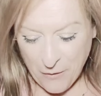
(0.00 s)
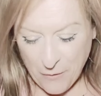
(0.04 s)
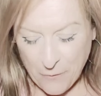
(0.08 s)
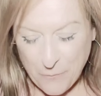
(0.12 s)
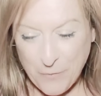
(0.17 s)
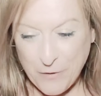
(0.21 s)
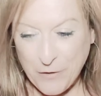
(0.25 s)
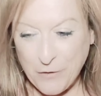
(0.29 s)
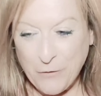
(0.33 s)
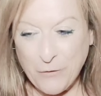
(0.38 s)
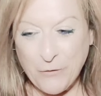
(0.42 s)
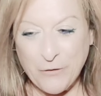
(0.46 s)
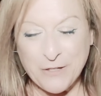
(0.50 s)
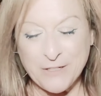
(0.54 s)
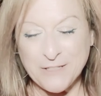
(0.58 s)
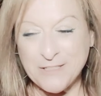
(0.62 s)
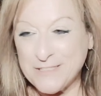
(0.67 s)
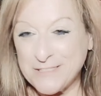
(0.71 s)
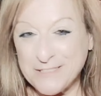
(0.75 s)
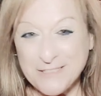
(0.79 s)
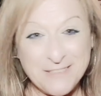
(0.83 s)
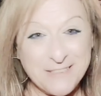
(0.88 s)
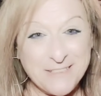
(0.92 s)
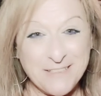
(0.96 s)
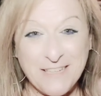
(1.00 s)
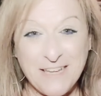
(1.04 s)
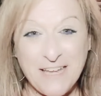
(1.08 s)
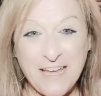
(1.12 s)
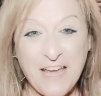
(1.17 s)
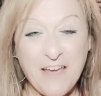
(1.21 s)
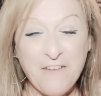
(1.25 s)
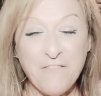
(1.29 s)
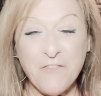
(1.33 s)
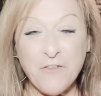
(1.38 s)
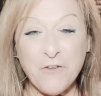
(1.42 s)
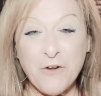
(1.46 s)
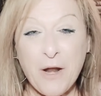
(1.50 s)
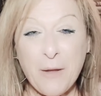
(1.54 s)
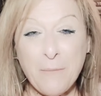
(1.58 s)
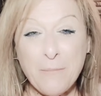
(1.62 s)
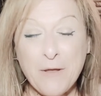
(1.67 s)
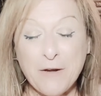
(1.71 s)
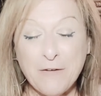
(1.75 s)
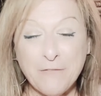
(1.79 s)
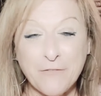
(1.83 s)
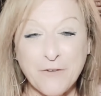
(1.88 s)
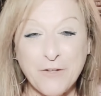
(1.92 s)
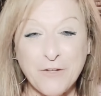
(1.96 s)
Because if they're not
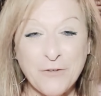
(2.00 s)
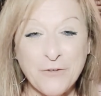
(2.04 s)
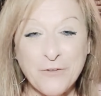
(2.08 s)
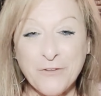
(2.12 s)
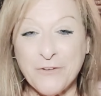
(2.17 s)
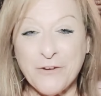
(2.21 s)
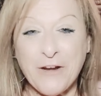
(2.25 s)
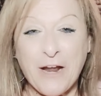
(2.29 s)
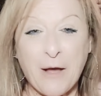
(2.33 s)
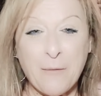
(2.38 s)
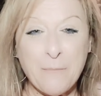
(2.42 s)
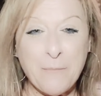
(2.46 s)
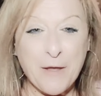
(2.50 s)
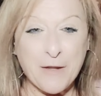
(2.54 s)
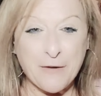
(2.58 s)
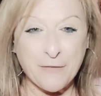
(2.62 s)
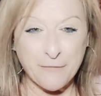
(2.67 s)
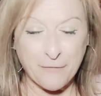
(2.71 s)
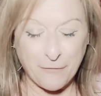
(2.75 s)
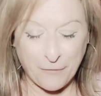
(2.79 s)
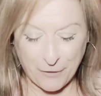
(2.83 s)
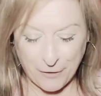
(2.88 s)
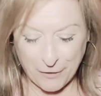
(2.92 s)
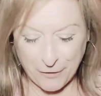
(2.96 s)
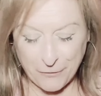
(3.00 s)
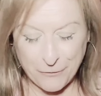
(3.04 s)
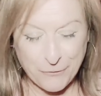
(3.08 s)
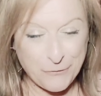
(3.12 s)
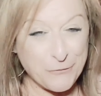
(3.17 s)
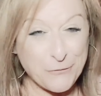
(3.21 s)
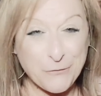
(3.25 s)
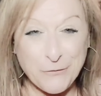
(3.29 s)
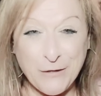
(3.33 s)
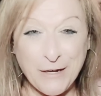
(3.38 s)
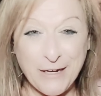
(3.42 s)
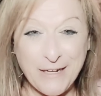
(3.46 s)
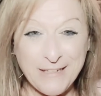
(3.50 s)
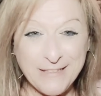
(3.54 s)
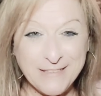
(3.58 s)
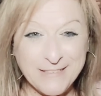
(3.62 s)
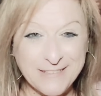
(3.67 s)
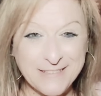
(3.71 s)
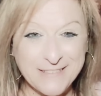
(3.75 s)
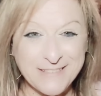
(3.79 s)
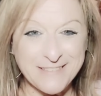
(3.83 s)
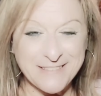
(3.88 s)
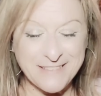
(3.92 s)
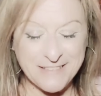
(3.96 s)
meant for you, they're not meant for you, right?
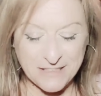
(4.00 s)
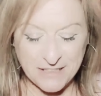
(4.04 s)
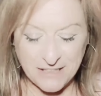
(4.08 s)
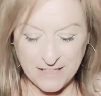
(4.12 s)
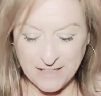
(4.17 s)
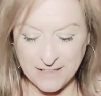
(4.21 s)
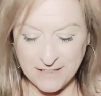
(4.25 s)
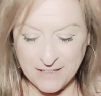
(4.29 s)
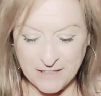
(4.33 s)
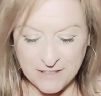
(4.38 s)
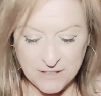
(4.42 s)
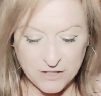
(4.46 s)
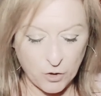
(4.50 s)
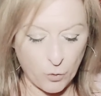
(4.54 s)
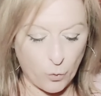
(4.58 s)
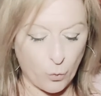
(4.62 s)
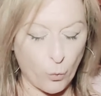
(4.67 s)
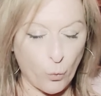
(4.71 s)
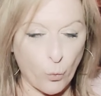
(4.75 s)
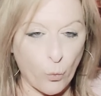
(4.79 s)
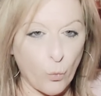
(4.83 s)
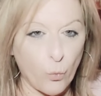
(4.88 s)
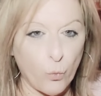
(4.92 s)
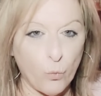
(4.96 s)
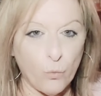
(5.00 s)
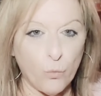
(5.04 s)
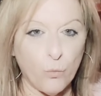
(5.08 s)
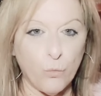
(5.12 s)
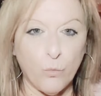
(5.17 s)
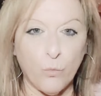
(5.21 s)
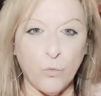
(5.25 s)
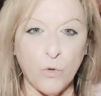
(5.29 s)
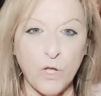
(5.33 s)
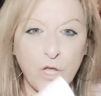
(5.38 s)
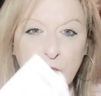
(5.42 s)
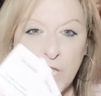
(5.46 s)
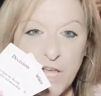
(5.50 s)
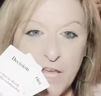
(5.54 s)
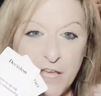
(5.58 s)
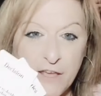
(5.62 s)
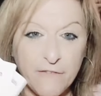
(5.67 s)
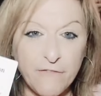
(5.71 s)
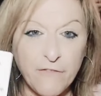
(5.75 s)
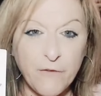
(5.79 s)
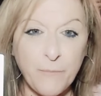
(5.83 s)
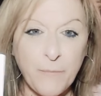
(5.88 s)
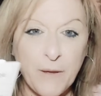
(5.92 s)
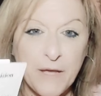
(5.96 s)
So
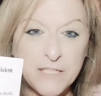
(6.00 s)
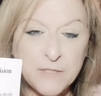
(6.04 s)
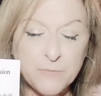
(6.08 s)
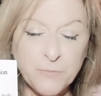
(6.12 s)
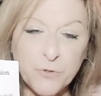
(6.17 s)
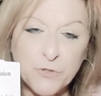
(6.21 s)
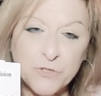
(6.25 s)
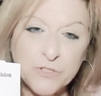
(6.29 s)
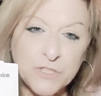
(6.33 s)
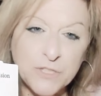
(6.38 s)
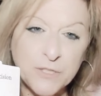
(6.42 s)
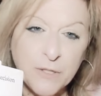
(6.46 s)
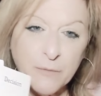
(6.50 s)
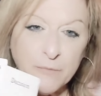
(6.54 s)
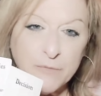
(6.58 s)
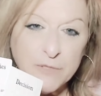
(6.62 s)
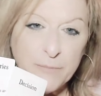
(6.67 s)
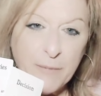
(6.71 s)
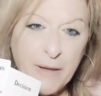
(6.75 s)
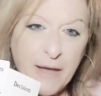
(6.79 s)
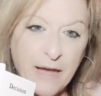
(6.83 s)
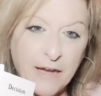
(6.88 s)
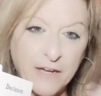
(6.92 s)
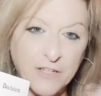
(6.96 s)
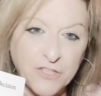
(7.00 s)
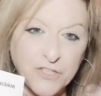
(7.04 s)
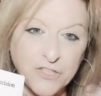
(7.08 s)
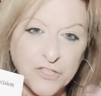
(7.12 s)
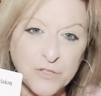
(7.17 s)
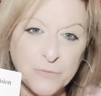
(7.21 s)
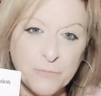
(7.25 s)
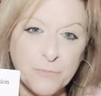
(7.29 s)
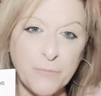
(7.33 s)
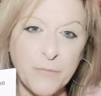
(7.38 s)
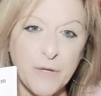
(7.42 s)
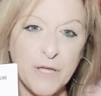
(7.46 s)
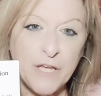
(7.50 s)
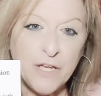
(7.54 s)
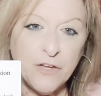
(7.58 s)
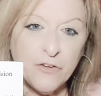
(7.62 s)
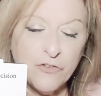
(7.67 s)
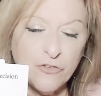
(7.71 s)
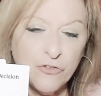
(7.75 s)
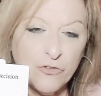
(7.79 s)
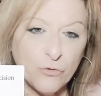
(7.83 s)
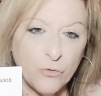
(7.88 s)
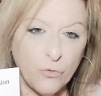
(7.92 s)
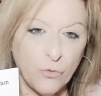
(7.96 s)
if a past person comes back, just make
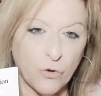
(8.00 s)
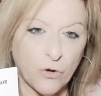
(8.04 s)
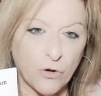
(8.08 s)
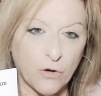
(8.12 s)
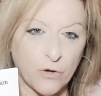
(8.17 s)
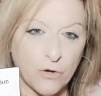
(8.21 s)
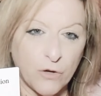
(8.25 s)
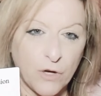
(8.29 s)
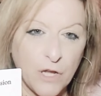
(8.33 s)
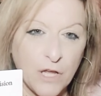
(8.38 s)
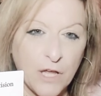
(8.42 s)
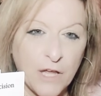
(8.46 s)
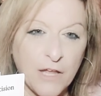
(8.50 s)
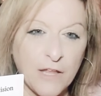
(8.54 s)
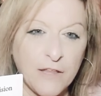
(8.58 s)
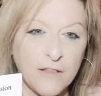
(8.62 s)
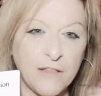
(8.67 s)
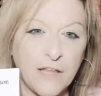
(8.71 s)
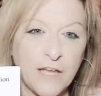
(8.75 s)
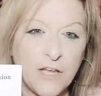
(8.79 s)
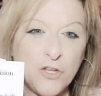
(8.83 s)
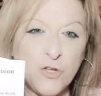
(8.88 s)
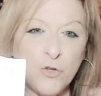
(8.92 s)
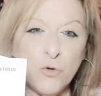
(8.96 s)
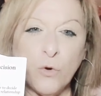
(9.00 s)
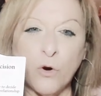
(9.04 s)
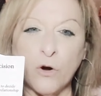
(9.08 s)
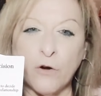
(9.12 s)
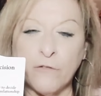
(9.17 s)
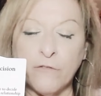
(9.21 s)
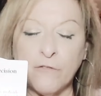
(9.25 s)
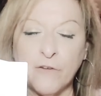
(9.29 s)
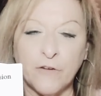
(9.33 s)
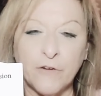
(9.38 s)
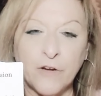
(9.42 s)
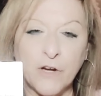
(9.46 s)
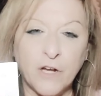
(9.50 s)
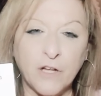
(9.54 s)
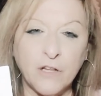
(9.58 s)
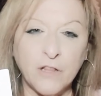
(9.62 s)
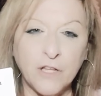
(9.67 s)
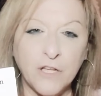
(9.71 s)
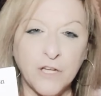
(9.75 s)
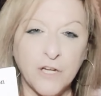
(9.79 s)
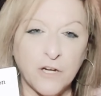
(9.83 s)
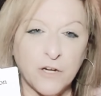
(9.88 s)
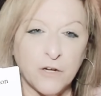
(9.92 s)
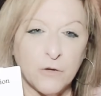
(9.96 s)
sure that you are very
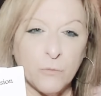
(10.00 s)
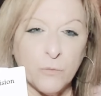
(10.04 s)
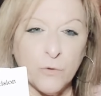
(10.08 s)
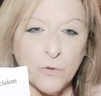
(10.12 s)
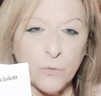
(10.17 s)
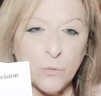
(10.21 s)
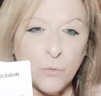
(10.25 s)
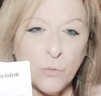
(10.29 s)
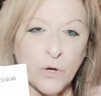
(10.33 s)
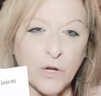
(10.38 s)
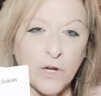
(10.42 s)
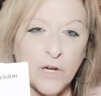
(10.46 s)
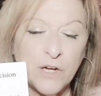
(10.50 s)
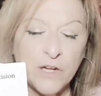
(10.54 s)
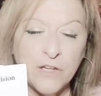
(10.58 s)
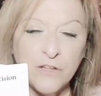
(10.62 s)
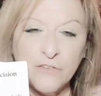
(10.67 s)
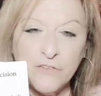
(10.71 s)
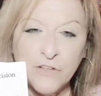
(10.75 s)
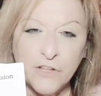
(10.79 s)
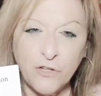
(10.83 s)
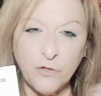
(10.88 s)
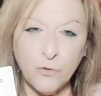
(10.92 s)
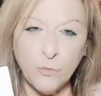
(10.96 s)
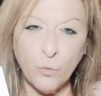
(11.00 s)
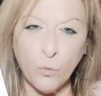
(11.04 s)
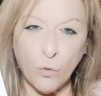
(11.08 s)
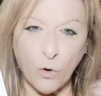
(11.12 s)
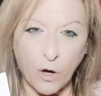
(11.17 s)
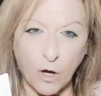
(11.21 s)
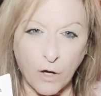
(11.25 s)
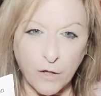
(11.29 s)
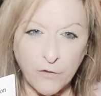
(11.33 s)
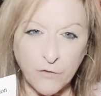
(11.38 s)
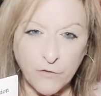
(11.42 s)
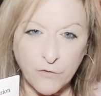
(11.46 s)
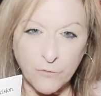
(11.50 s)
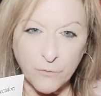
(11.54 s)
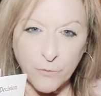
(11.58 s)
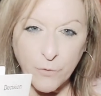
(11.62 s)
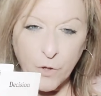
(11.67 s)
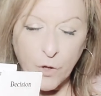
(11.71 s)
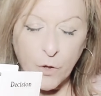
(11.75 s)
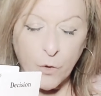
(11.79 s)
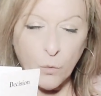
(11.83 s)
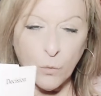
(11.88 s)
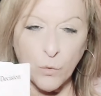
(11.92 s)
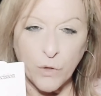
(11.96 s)
clear with what it is that you want,
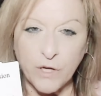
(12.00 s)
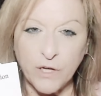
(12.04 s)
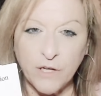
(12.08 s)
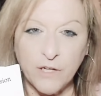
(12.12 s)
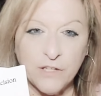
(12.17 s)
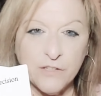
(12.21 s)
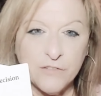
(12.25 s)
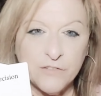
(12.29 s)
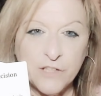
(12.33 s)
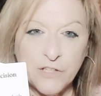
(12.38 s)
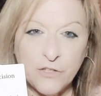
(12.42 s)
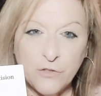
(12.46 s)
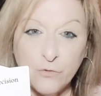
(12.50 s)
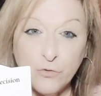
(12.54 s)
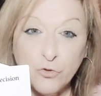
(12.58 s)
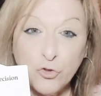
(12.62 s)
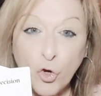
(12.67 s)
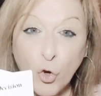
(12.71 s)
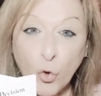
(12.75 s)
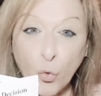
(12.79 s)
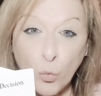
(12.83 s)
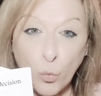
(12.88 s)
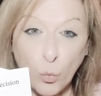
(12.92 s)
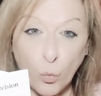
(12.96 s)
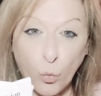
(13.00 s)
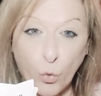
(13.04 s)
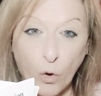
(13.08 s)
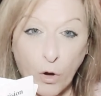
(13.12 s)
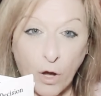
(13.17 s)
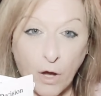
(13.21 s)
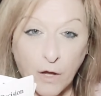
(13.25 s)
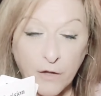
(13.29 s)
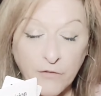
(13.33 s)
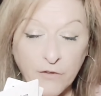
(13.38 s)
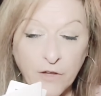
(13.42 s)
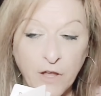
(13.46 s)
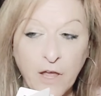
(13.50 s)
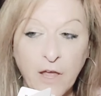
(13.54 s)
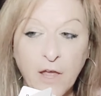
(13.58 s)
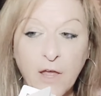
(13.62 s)
what it is that you don't want.